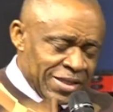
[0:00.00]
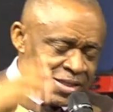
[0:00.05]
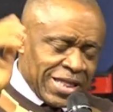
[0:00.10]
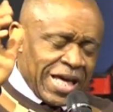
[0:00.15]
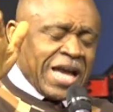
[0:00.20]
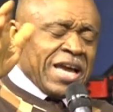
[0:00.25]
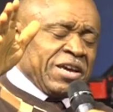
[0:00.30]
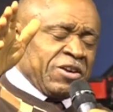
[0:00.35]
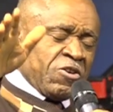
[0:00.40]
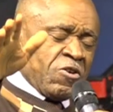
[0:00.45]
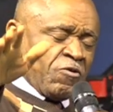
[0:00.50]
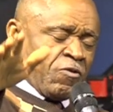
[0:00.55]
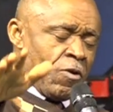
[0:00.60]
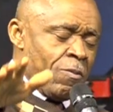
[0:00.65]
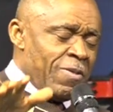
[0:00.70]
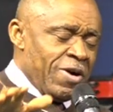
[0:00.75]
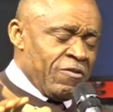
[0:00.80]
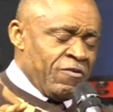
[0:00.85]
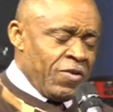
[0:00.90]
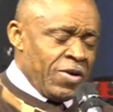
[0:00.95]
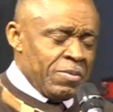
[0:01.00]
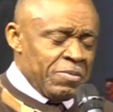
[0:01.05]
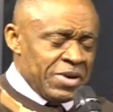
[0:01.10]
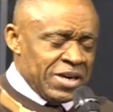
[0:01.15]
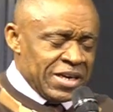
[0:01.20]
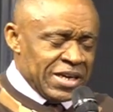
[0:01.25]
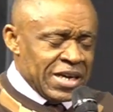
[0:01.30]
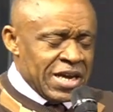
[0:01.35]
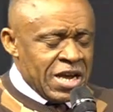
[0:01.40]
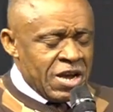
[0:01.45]
Thank you for my
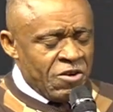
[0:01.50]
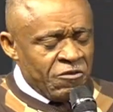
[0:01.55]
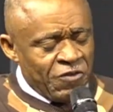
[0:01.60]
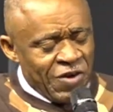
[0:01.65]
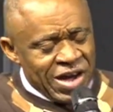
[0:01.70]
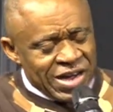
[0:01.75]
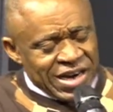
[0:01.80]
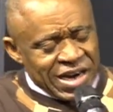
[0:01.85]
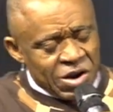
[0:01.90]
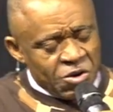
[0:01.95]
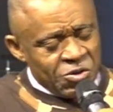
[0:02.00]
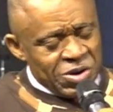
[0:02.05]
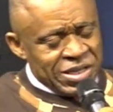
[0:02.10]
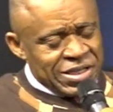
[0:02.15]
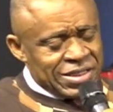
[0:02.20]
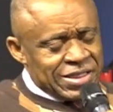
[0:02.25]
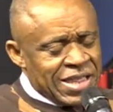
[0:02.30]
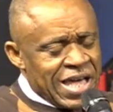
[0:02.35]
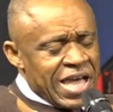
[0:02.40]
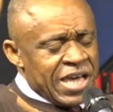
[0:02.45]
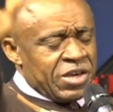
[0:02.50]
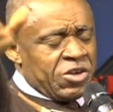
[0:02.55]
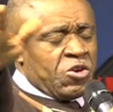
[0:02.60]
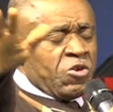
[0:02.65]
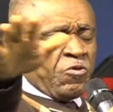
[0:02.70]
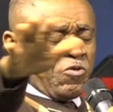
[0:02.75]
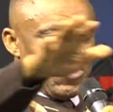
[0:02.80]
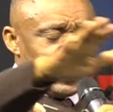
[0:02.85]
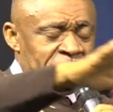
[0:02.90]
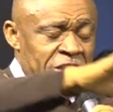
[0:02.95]
family. Father, we thank
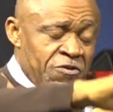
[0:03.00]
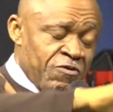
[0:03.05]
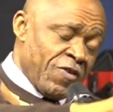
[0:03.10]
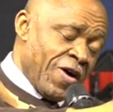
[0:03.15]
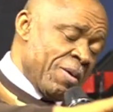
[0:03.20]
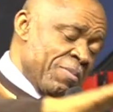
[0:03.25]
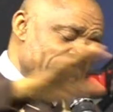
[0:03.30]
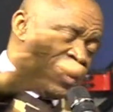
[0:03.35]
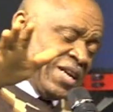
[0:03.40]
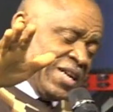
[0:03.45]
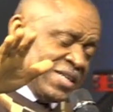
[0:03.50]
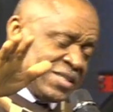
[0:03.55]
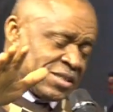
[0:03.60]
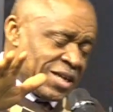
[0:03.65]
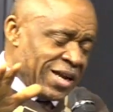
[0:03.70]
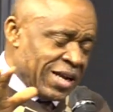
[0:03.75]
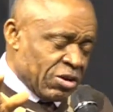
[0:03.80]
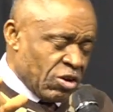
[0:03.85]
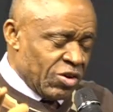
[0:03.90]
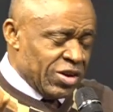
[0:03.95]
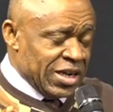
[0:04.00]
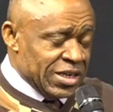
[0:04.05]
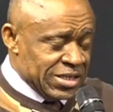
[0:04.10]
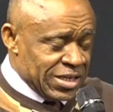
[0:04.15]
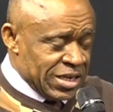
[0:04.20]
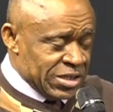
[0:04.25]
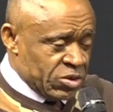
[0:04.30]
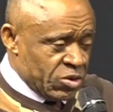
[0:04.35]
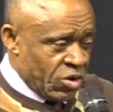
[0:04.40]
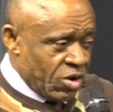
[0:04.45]
you for the families that are
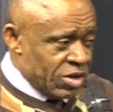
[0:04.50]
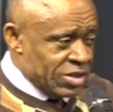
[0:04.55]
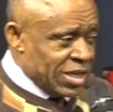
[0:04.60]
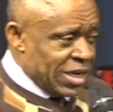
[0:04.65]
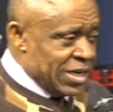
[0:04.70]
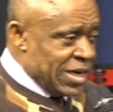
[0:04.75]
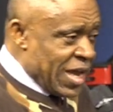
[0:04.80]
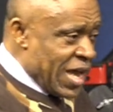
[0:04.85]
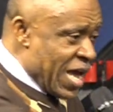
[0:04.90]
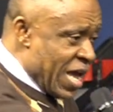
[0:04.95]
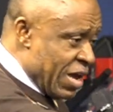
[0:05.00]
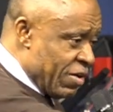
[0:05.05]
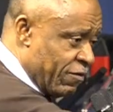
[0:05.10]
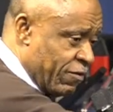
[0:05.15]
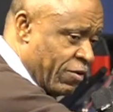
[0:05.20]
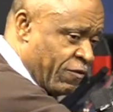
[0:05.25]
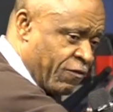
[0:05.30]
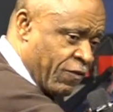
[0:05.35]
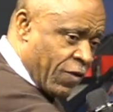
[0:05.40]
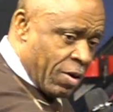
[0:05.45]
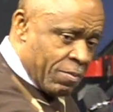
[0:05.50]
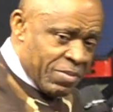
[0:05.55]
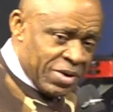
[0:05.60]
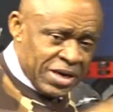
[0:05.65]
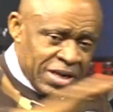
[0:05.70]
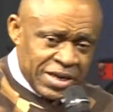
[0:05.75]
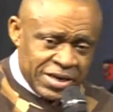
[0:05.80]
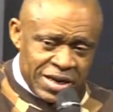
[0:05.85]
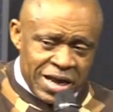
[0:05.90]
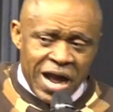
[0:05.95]
connected to us and every
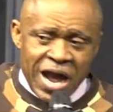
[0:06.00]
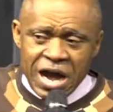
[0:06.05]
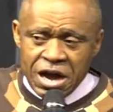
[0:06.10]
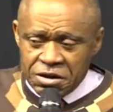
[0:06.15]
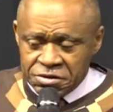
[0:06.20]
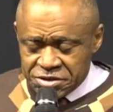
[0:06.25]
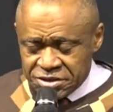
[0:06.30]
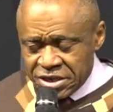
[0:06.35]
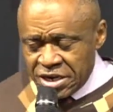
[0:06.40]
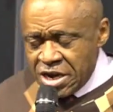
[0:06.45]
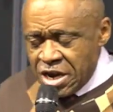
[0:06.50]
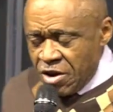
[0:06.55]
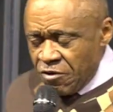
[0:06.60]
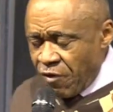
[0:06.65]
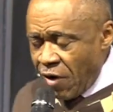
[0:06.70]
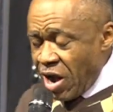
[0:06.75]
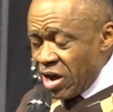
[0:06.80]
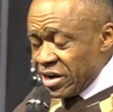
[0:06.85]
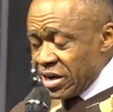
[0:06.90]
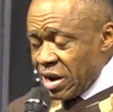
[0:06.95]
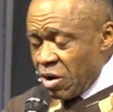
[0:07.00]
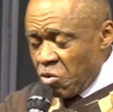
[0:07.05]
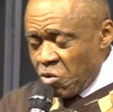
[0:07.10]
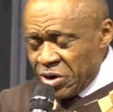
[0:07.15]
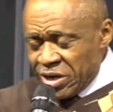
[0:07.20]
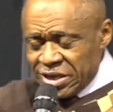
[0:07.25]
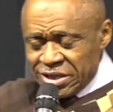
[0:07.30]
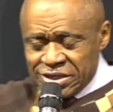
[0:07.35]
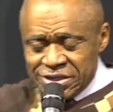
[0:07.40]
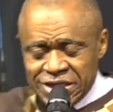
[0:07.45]
family in the house. Father,
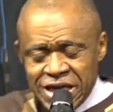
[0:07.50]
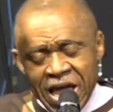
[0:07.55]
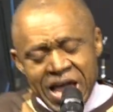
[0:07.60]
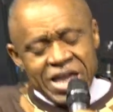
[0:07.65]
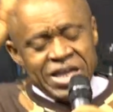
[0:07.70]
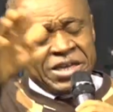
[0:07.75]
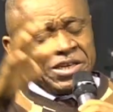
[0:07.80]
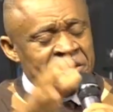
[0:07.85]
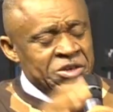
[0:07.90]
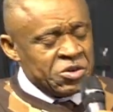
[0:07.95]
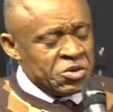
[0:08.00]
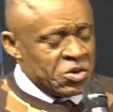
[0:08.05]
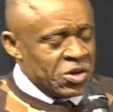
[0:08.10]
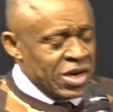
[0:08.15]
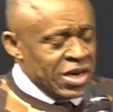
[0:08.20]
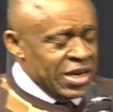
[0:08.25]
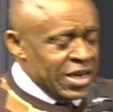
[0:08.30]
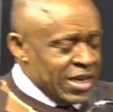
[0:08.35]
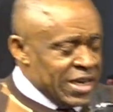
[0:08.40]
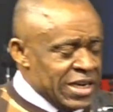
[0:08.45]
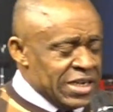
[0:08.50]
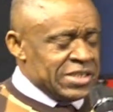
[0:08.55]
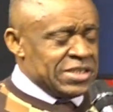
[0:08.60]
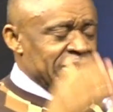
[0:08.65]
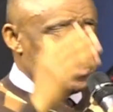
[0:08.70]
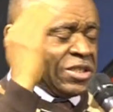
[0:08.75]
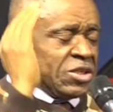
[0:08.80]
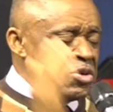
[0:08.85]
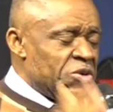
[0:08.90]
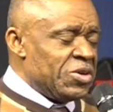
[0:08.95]
we thank you.
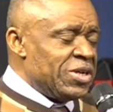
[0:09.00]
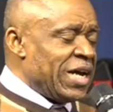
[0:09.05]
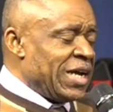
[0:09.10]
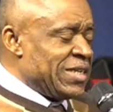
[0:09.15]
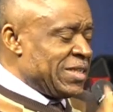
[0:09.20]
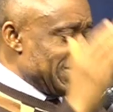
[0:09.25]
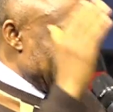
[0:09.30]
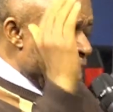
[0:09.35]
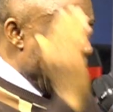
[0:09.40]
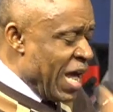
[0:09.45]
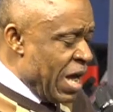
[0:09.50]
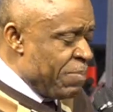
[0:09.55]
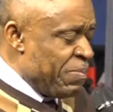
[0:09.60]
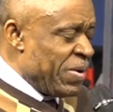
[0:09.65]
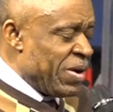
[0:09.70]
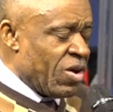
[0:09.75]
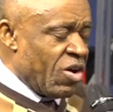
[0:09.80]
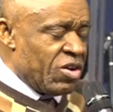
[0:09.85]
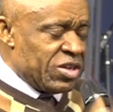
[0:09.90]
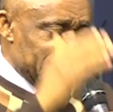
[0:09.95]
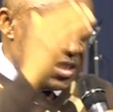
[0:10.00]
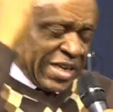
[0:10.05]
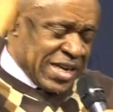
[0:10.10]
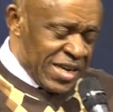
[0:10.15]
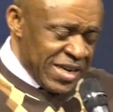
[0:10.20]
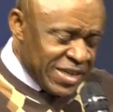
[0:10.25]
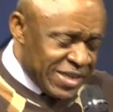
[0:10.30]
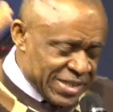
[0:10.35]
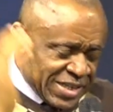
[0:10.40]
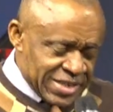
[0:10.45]
It's you that is helping us
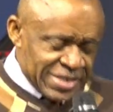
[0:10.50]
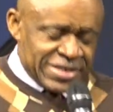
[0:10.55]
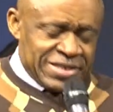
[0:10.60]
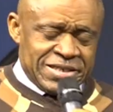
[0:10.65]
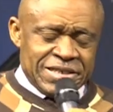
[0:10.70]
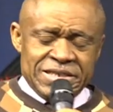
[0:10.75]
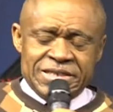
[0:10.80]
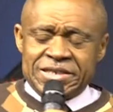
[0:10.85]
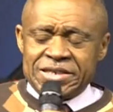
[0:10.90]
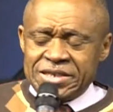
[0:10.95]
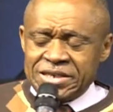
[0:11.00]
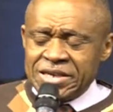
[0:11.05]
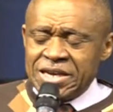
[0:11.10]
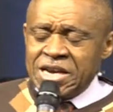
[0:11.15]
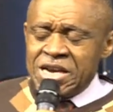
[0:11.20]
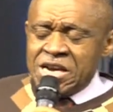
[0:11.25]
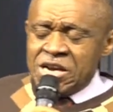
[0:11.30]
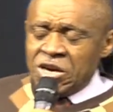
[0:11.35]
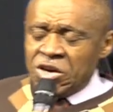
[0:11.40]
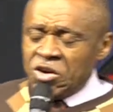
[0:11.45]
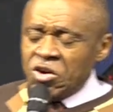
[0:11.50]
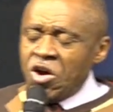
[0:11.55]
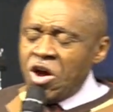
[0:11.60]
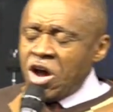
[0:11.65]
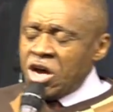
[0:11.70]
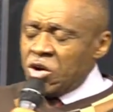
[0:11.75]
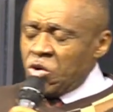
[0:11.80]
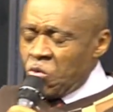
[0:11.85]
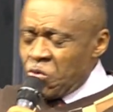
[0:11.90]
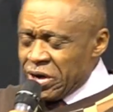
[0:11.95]
in this season.
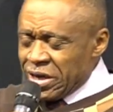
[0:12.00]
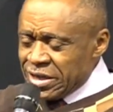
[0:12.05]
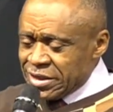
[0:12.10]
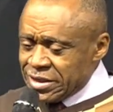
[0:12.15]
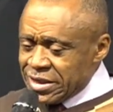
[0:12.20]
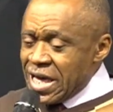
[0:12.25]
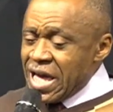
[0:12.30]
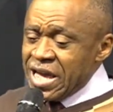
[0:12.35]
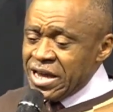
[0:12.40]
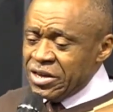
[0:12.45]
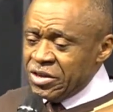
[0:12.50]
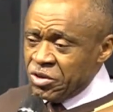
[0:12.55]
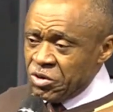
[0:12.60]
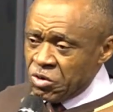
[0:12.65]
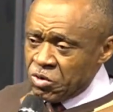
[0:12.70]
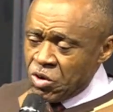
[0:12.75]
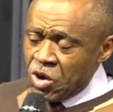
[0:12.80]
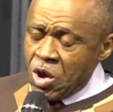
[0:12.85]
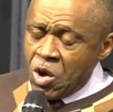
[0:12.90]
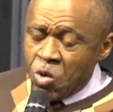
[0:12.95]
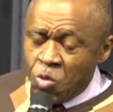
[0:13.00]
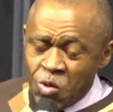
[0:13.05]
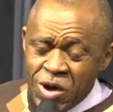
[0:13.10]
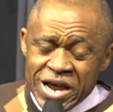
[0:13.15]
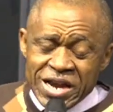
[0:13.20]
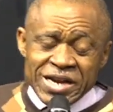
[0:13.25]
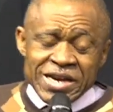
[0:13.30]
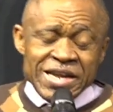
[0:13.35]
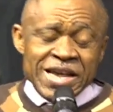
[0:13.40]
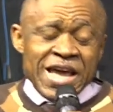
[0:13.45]
Lord, we thank you.
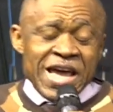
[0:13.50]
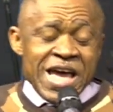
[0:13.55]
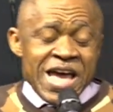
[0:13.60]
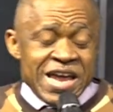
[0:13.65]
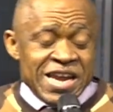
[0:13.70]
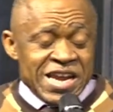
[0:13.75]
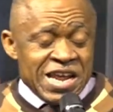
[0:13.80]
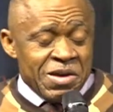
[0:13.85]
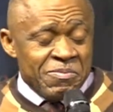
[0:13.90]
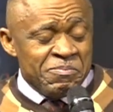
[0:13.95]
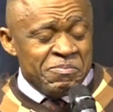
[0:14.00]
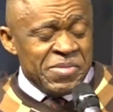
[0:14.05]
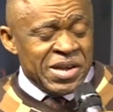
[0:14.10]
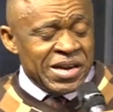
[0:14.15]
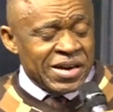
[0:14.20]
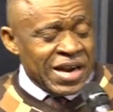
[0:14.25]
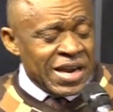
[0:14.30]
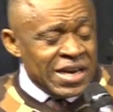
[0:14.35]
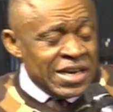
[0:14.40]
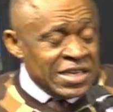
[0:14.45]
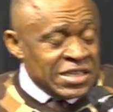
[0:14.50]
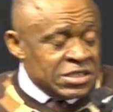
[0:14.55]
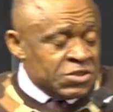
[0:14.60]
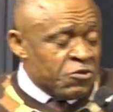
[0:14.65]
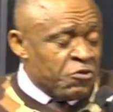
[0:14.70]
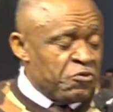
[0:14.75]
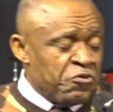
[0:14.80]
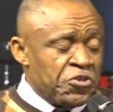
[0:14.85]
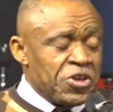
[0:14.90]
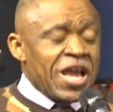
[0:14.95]
When the enemy released
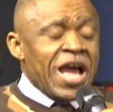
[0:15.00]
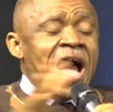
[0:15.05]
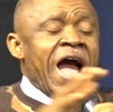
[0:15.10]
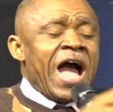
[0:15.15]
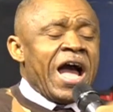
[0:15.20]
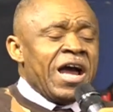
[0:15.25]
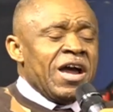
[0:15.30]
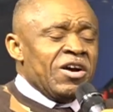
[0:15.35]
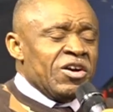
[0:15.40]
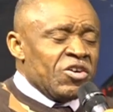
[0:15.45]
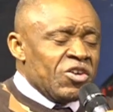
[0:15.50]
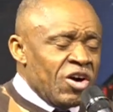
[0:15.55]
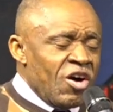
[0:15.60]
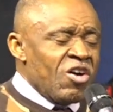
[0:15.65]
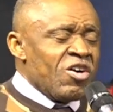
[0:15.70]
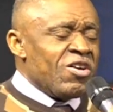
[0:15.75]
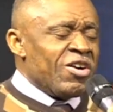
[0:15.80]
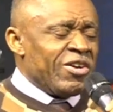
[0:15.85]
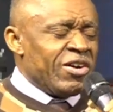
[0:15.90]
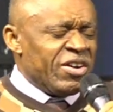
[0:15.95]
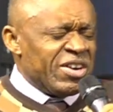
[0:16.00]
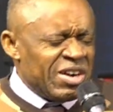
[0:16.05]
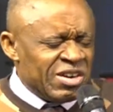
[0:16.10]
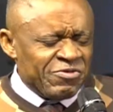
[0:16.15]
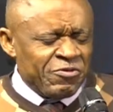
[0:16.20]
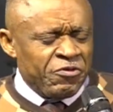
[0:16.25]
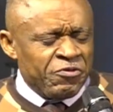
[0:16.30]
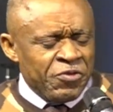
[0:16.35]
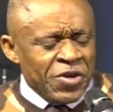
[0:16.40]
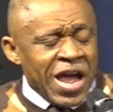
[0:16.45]
fear all
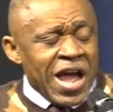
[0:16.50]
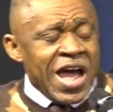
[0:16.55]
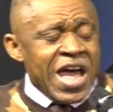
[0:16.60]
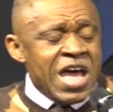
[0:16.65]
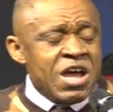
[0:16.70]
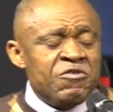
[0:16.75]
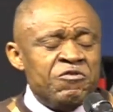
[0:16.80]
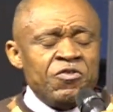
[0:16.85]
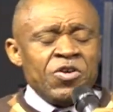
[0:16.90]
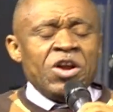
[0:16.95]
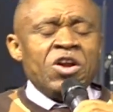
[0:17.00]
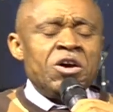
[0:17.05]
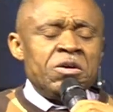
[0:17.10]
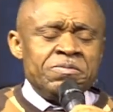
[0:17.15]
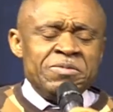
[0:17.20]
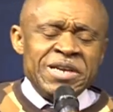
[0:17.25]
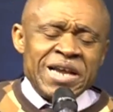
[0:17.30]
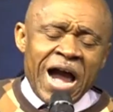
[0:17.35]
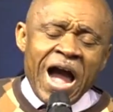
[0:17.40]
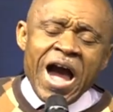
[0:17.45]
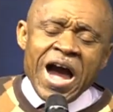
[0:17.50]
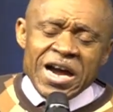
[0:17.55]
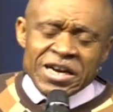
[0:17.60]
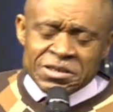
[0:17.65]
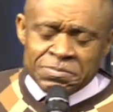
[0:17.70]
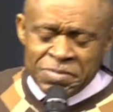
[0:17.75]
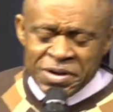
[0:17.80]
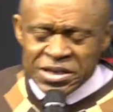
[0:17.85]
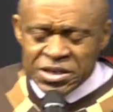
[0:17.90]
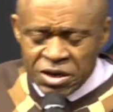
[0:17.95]
of fear enveloped the
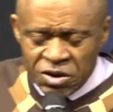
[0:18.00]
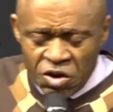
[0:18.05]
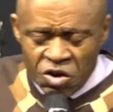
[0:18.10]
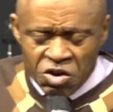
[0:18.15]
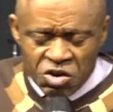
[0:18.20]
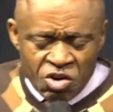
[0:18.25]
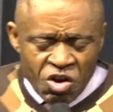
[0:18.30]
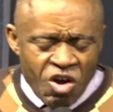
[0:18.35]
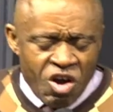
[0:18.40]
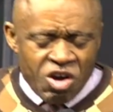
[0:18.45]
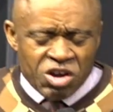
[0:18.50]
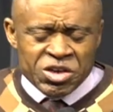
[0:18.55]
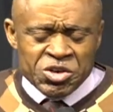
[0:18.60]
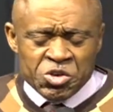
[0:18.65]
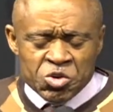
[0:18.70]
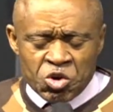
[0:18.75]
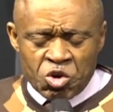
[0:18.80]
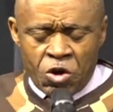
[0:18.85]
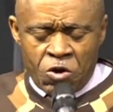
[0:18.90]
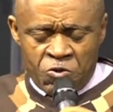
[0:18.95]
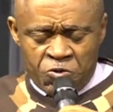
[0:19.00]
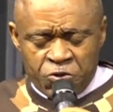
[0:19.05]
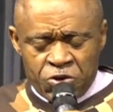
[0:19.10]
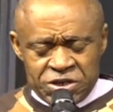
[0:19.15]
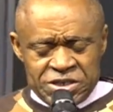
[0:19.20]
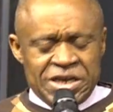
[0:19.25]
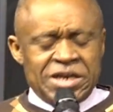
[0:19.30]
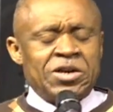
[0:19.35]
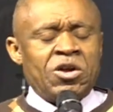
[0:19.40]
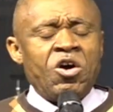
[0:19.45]
earth. But Lord God, you
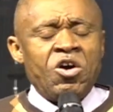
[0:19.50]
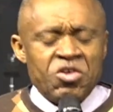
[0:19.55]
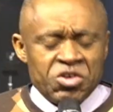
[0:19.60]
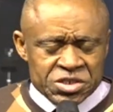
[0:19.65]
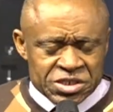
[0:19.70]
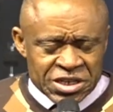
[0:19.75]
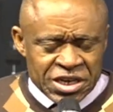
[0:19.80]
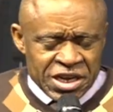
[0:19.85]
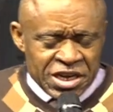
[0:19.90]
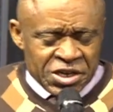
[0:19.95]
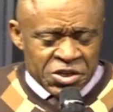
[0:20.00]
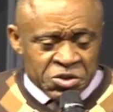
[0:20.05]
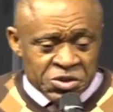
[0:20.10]
comforted us.